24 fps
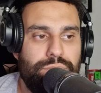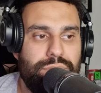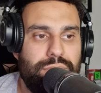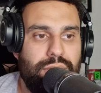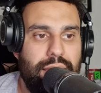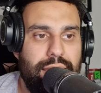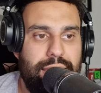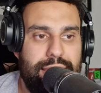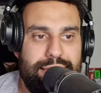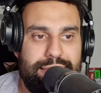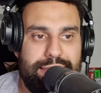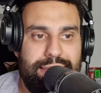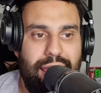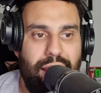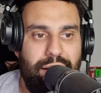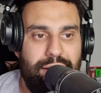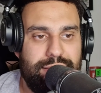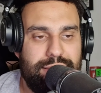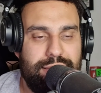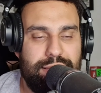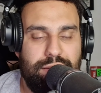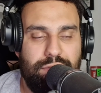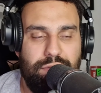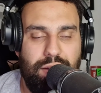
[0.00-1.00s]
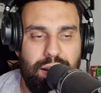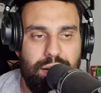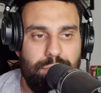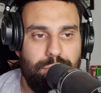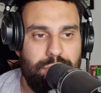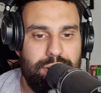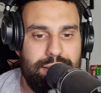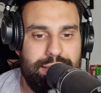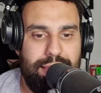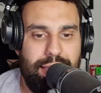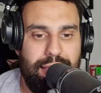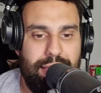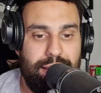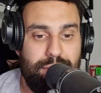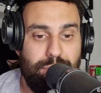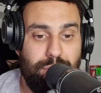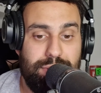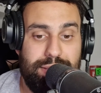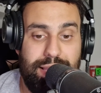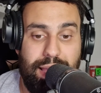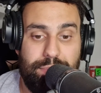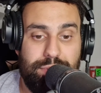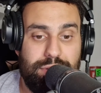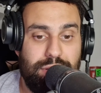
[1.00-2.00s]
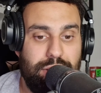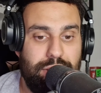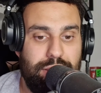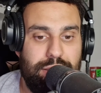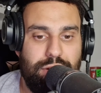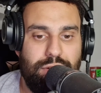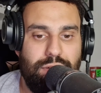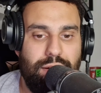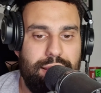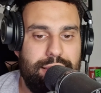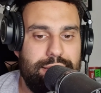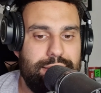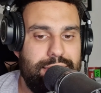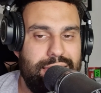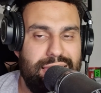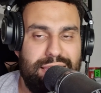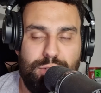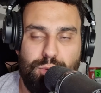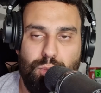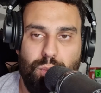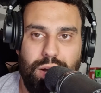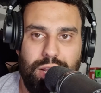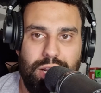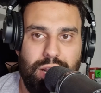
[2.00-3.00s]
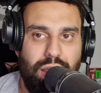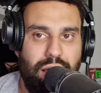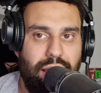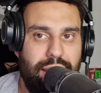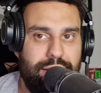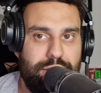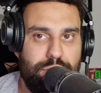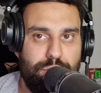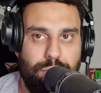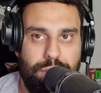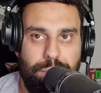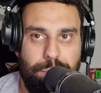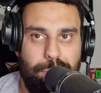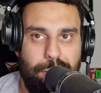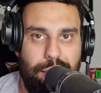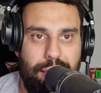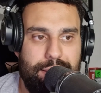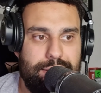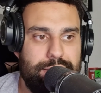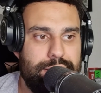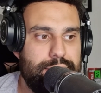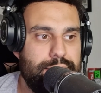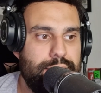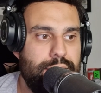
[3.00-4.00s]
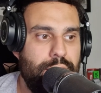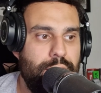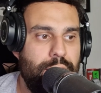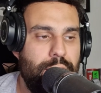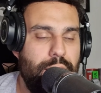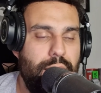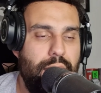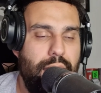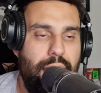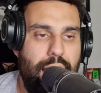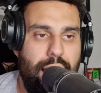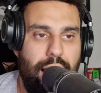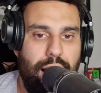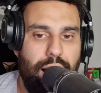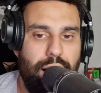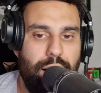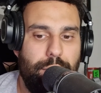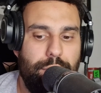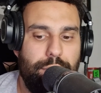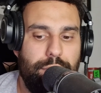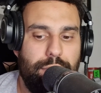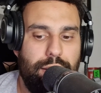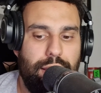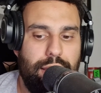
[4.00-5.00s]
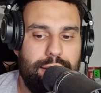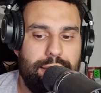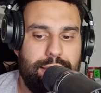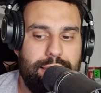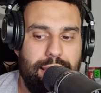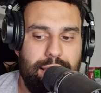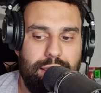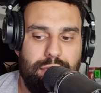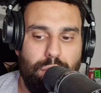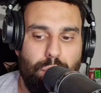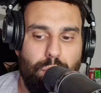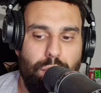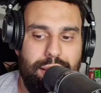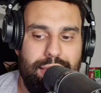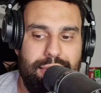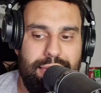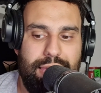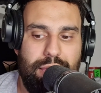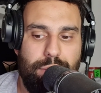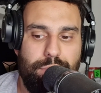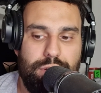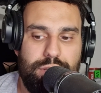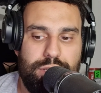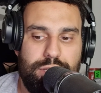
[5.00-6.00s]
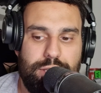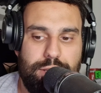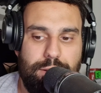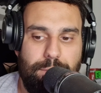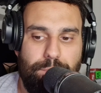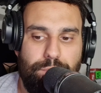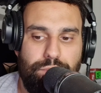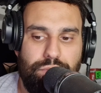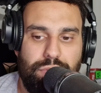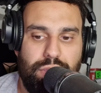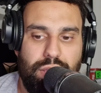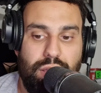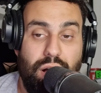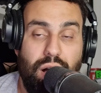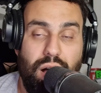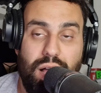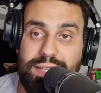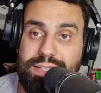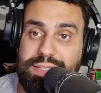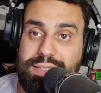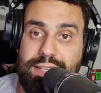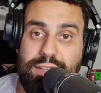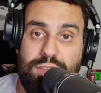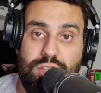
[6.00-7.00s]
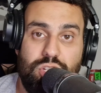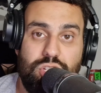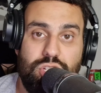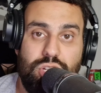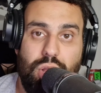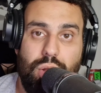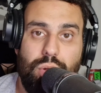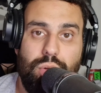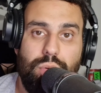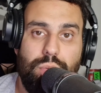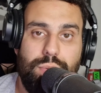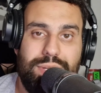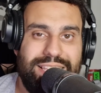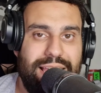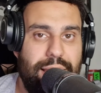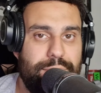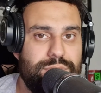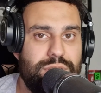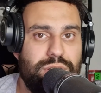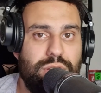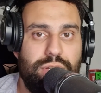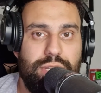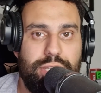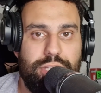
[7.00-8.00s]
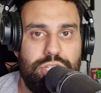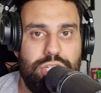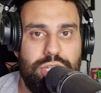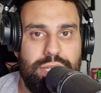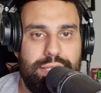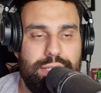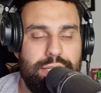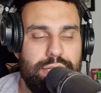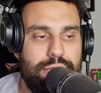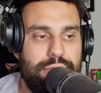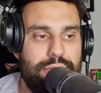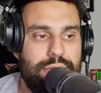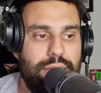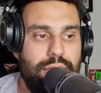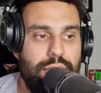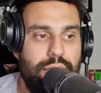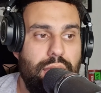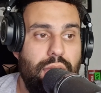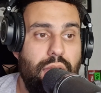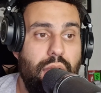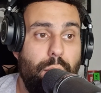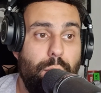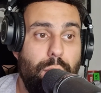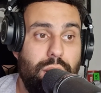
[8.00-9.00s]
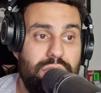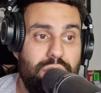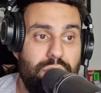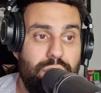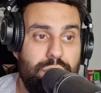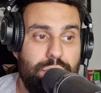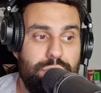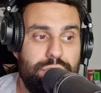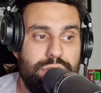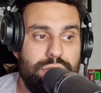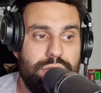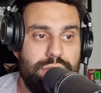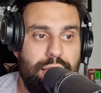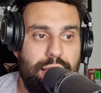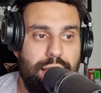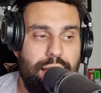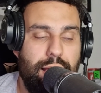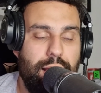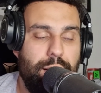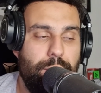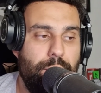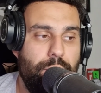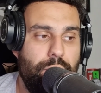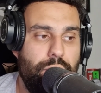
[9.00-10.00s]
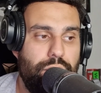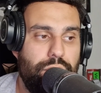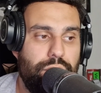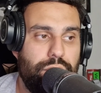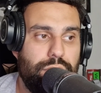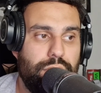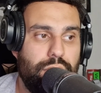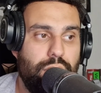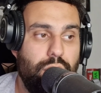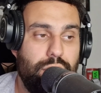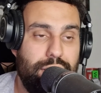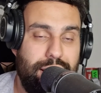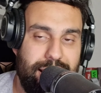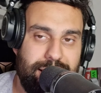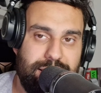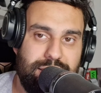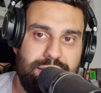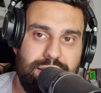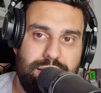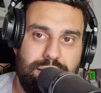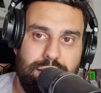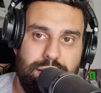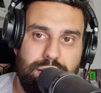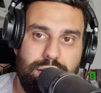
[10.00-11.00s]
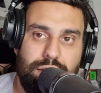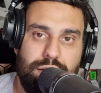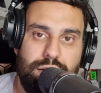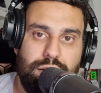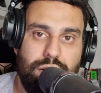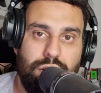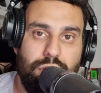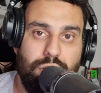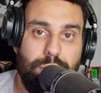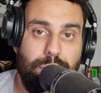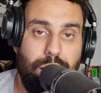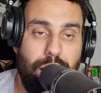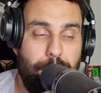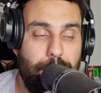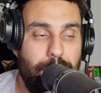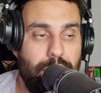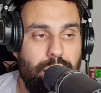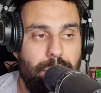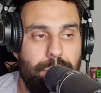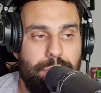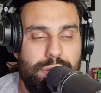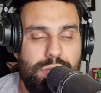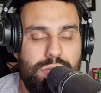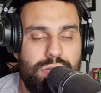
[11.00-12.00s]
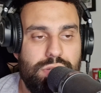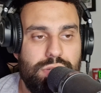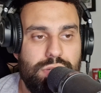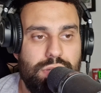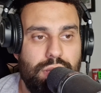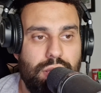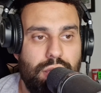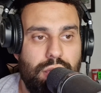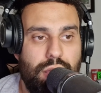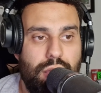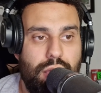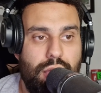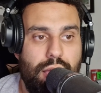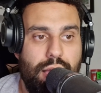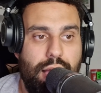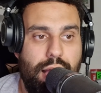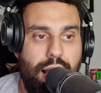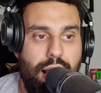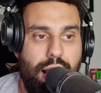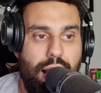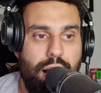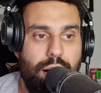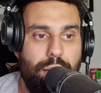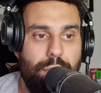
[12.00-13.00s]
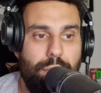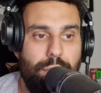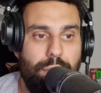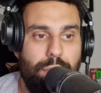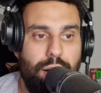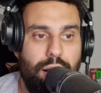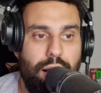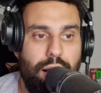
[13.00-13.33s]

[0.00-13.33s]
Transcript: His character development was absolutely crazy. His one-liners were the best. And again, the way he was casted in the show was absolutely genius. Whether it was on accident or by purpose, Kevin